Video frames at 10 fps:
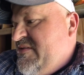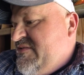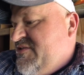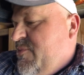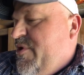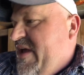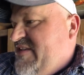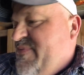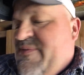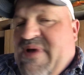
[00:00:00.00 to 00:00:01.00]
someone
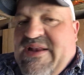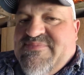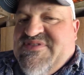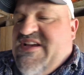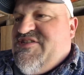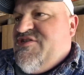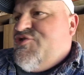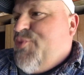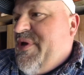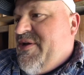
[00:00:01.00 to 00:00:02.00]
asked me about Obsession
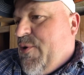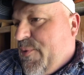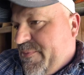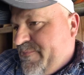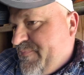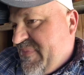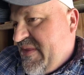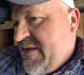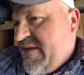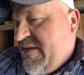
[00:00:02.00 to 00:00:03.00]
sweet corn.
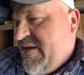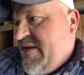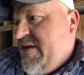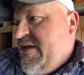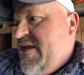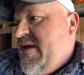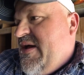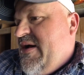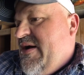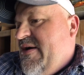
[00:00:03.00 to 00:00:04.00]

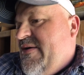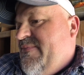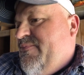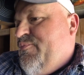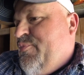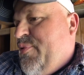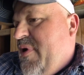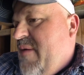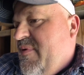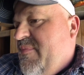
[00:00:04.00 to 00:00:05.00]

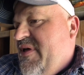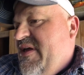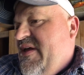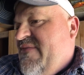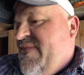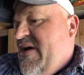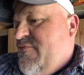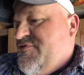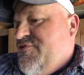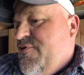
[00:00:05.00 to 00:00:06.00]
Probably if I
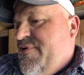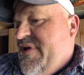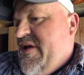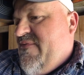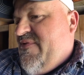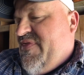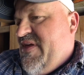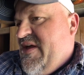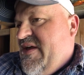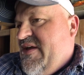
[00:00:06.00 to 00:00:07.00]
was growing
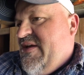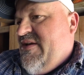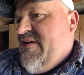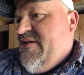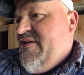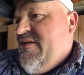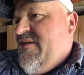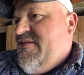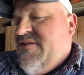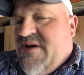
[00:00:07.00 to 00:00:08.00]
everything
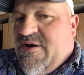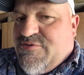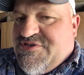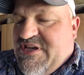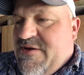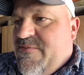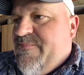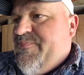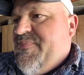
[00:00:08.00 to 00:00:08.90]
to wholesale